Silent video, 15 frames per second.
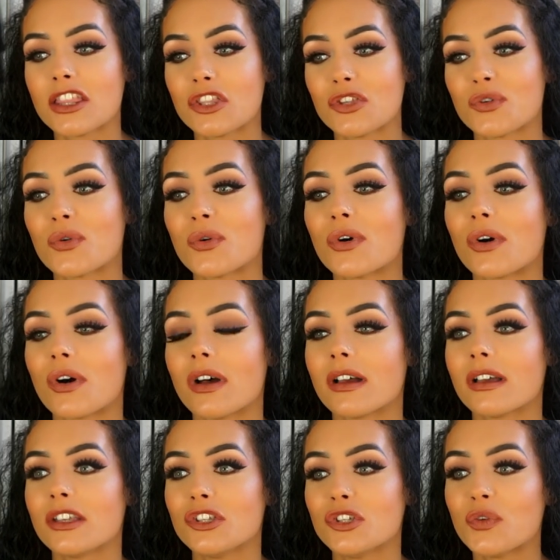you're
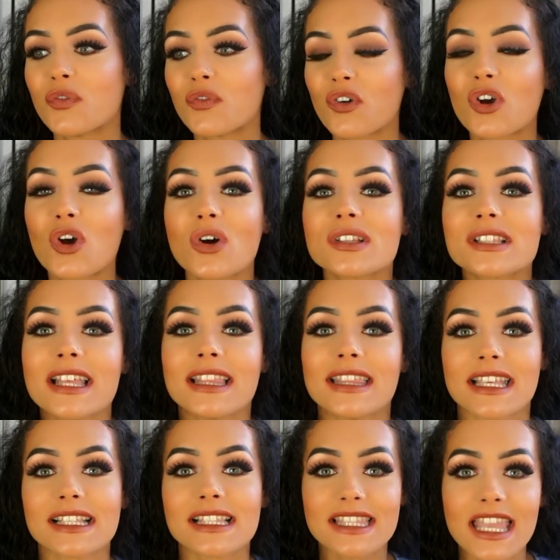you've forgotten
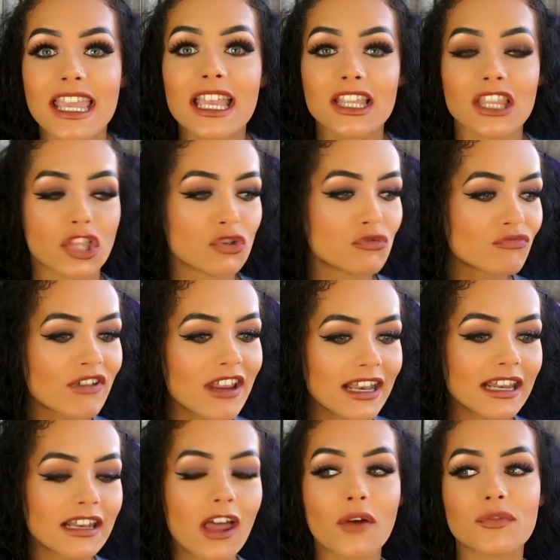this thing that you
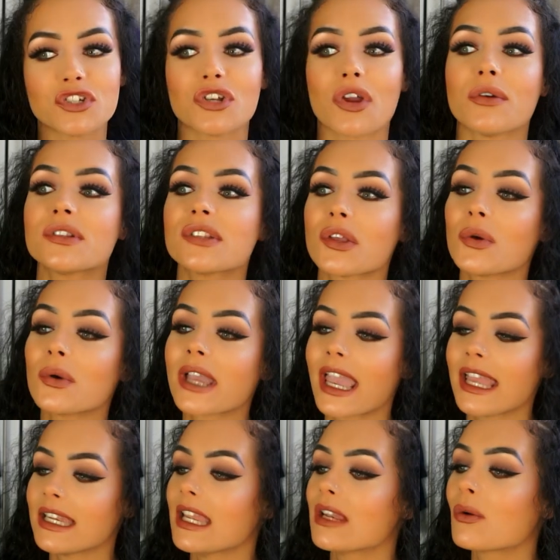really loved, you know, so you're
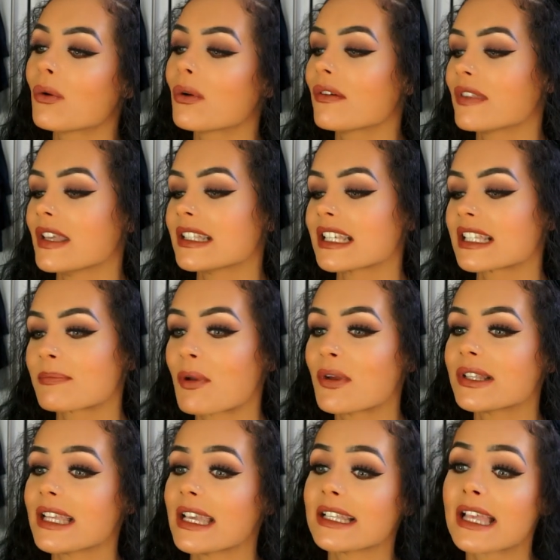getting in all of these
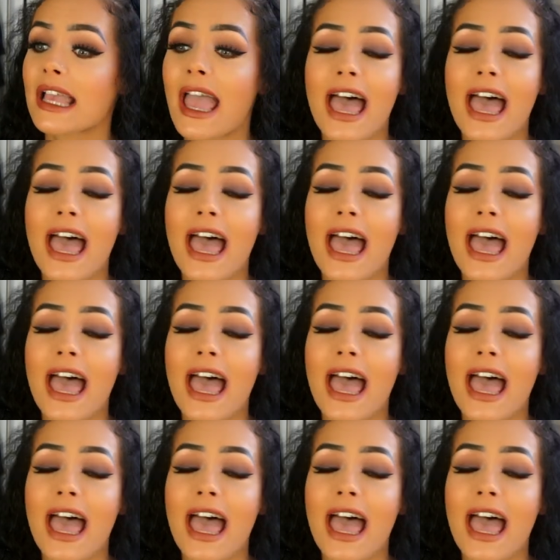experiences.